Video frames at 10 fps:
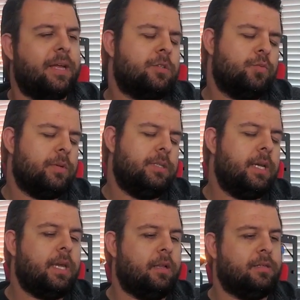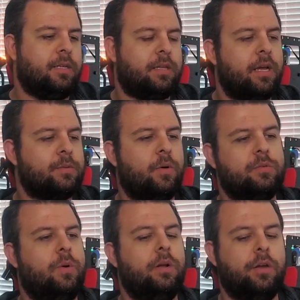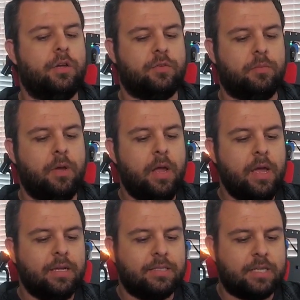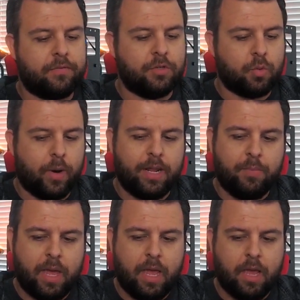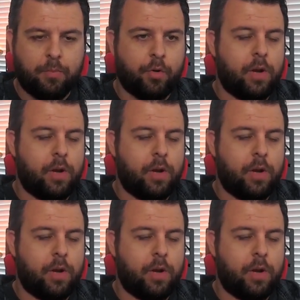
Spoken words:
that's ridiculous that the Xbox One goes from 720p,